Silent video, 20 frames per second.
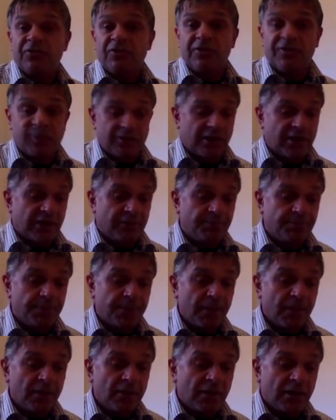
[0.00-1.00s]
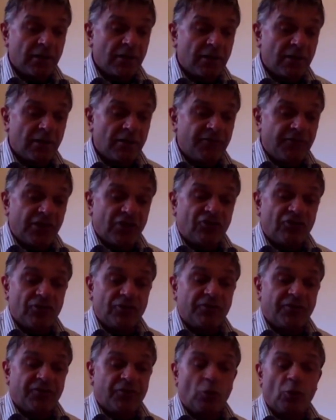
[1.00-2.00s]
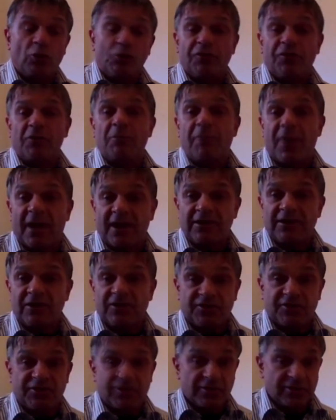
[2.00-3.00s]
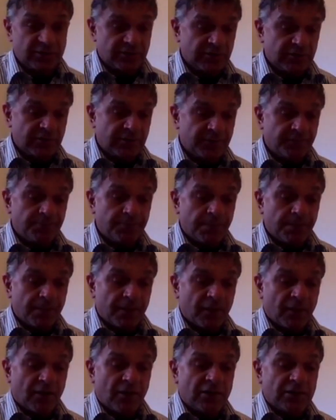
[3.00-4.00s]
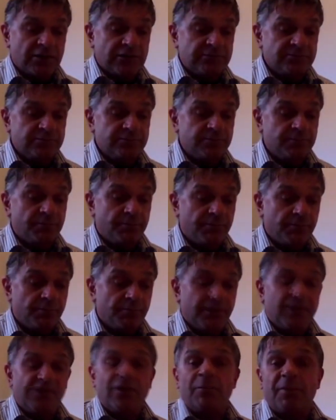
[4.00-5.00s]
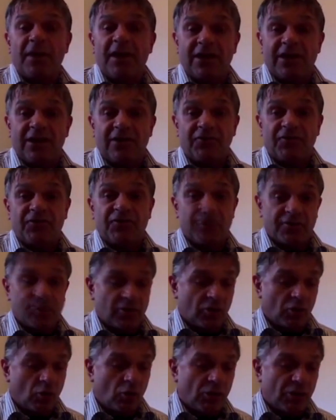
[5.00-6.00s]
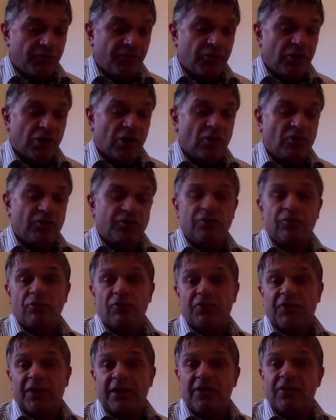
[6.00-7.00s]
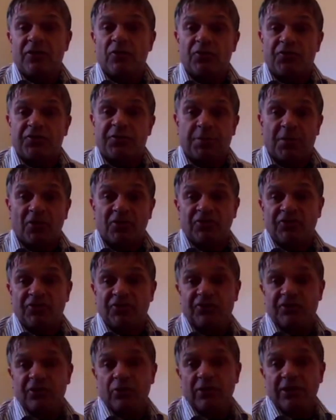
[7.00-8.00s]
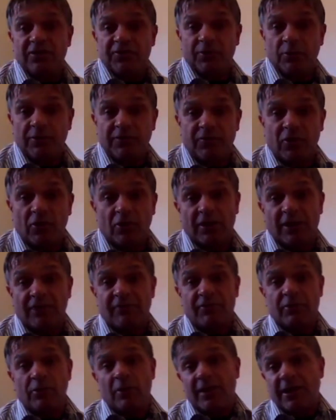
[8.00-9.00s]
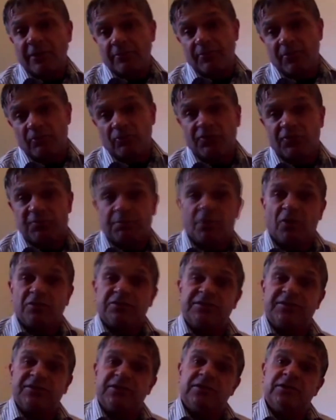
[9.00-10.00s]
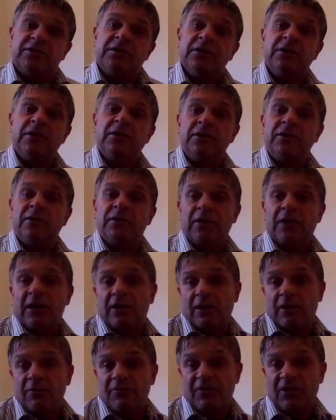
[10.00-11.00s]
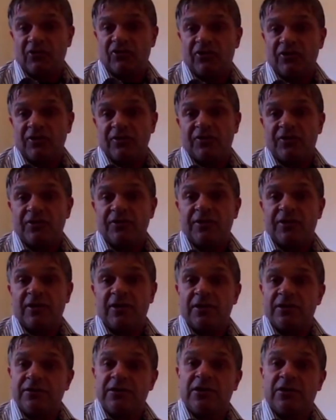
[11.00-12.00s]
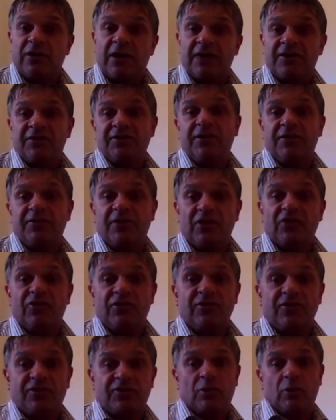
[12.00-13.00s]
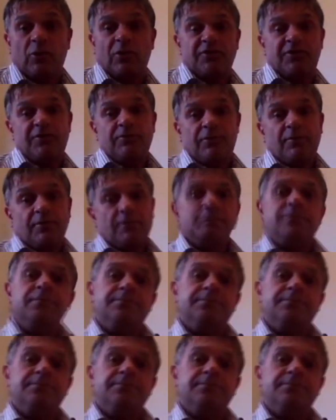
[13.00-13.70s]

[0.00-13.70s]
which is Eviction Fraud of the Banks, Beat the Bailiffs, or if you go to any of the response units that we've got everywhere that respond to evictions and you know, anti-eviction squads.